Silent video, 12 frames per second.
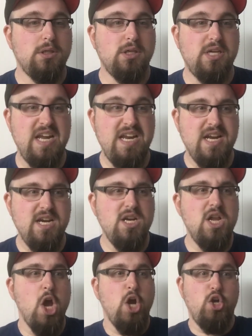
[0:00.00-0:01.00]

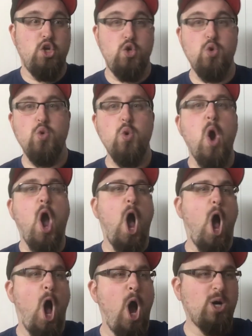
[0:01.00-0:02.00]
Kenan, you
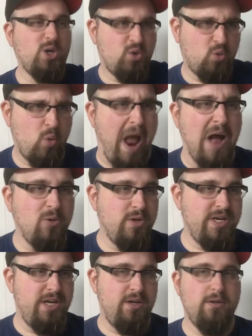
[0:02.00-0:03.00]
are
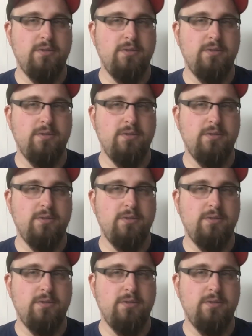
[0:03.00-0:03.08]
grounded.